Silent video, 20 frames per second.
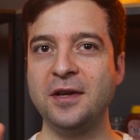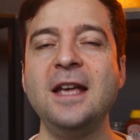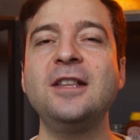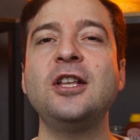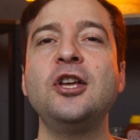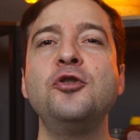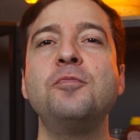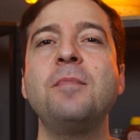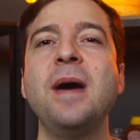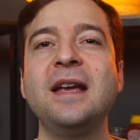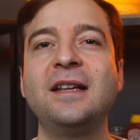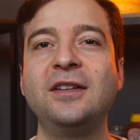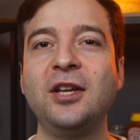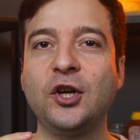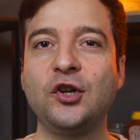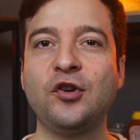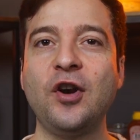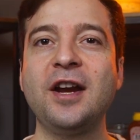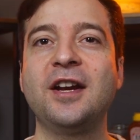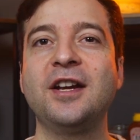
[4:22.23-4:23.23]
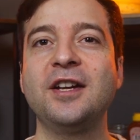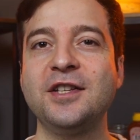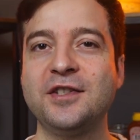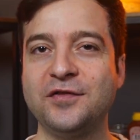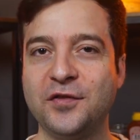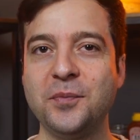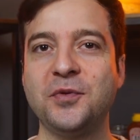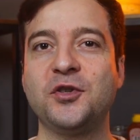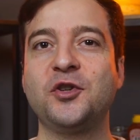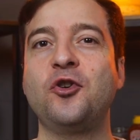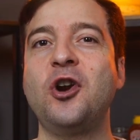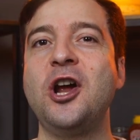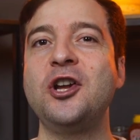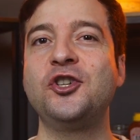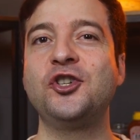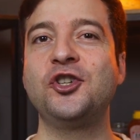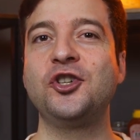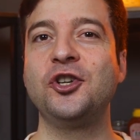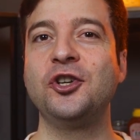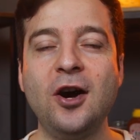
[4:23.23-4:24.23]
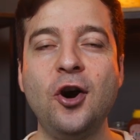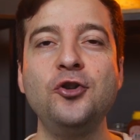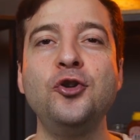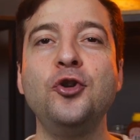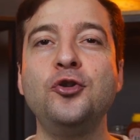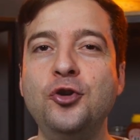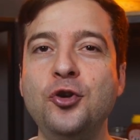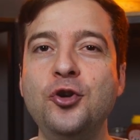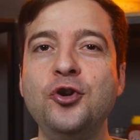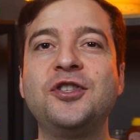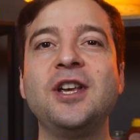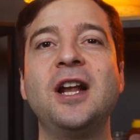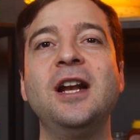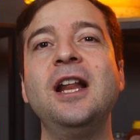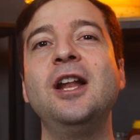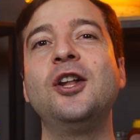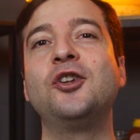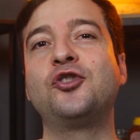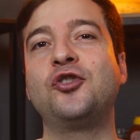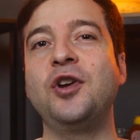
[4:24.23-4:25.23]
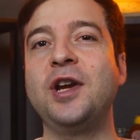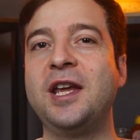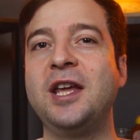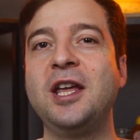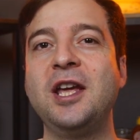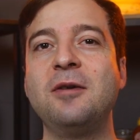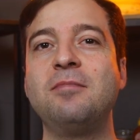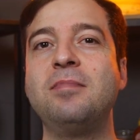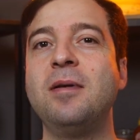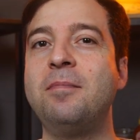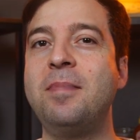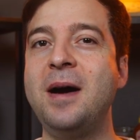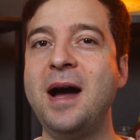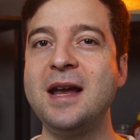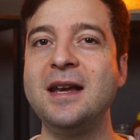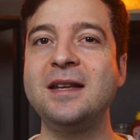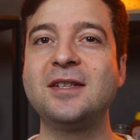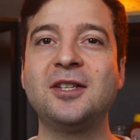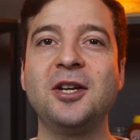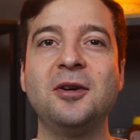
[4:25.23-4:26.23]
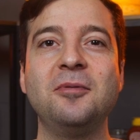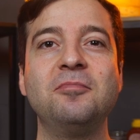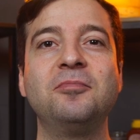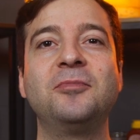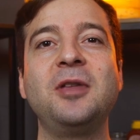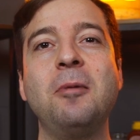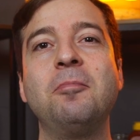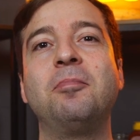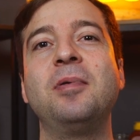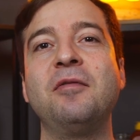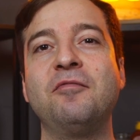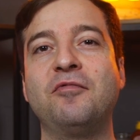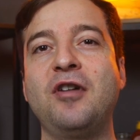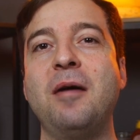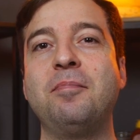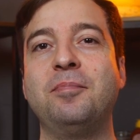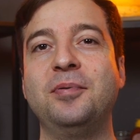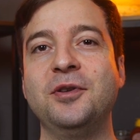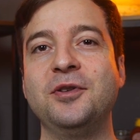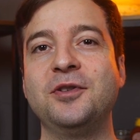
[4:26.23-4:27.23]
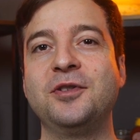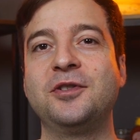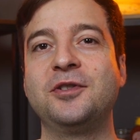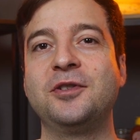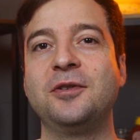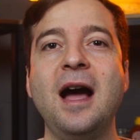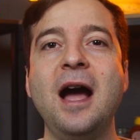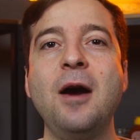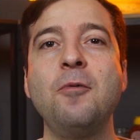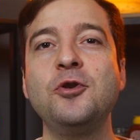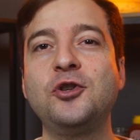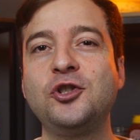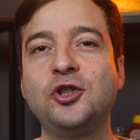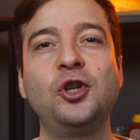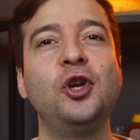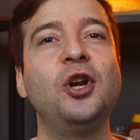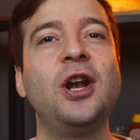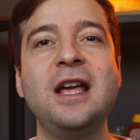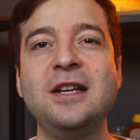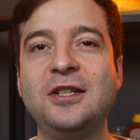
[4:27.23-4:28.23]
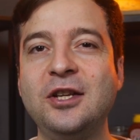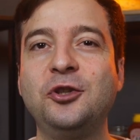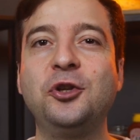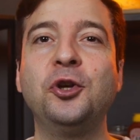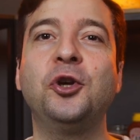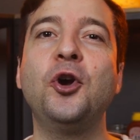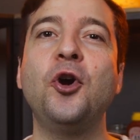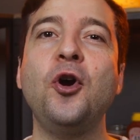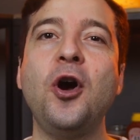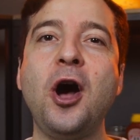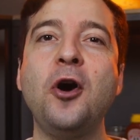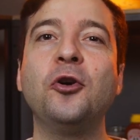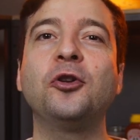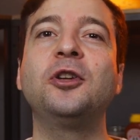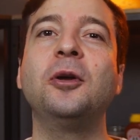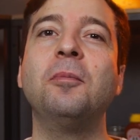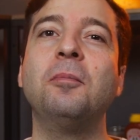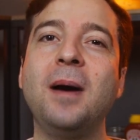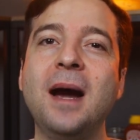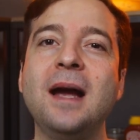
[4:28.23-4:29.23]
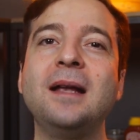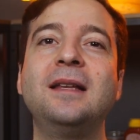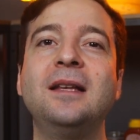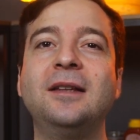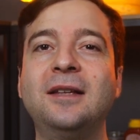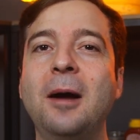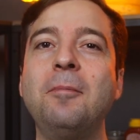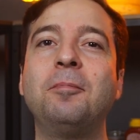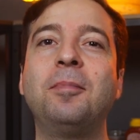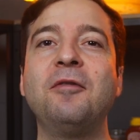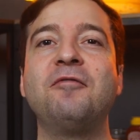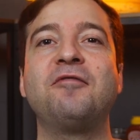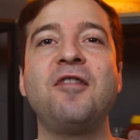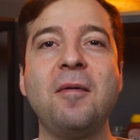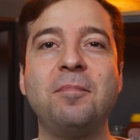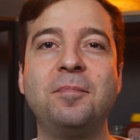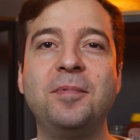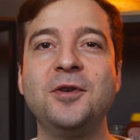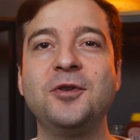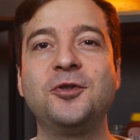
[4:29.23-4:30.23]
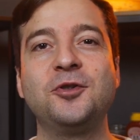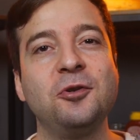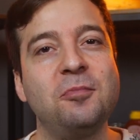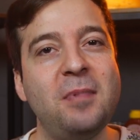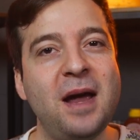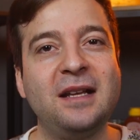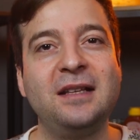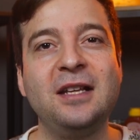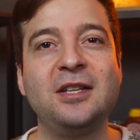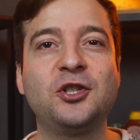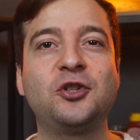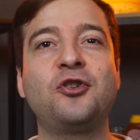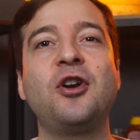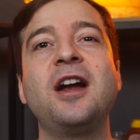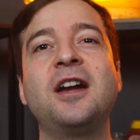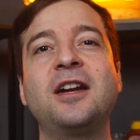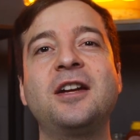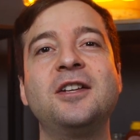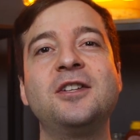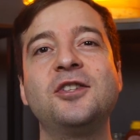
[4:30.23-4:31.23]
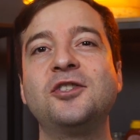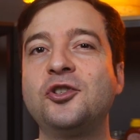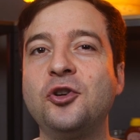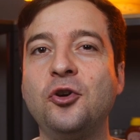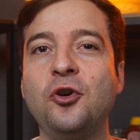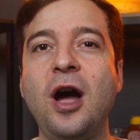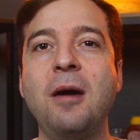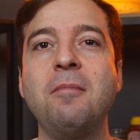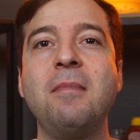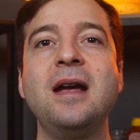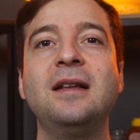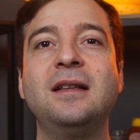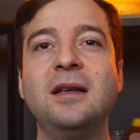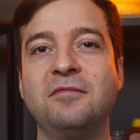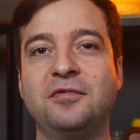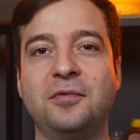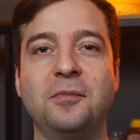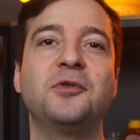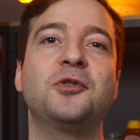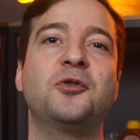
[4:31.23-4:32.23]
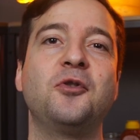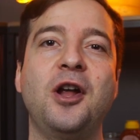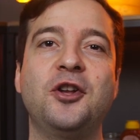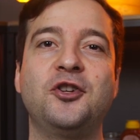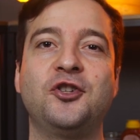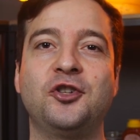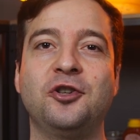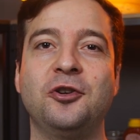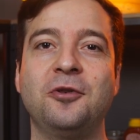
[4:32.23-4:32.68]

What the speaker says: Either you make the crackers from scratch, or you use a little trick here by buying some dumpling wrappers. I was too lazy to go out and buy the dumpling wrappers to make these crackers, so I made them from scratch.